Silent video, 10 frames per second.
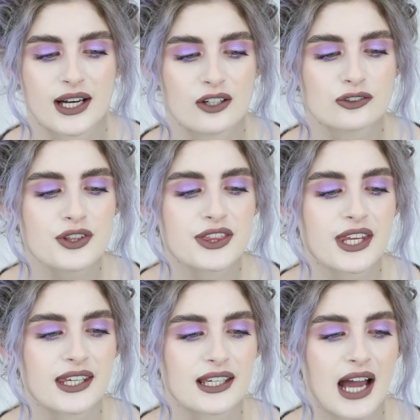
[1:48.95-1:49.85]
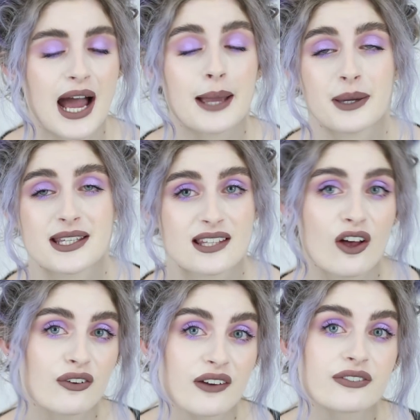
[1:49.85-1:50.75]
and I don't think I
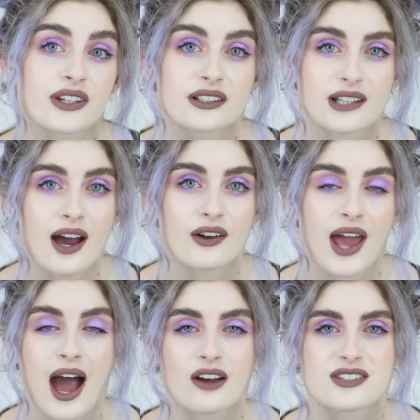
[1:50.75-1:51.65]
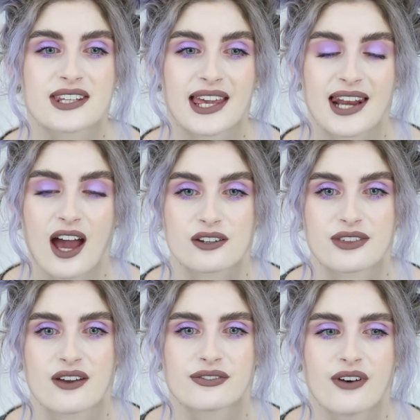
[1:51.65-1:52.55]
myself have figured out how to get out of
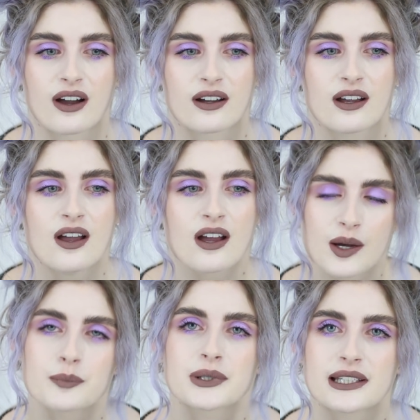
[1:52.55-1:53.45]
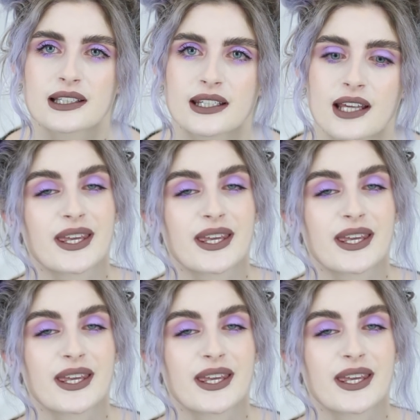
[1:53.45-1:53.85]
that funk completely.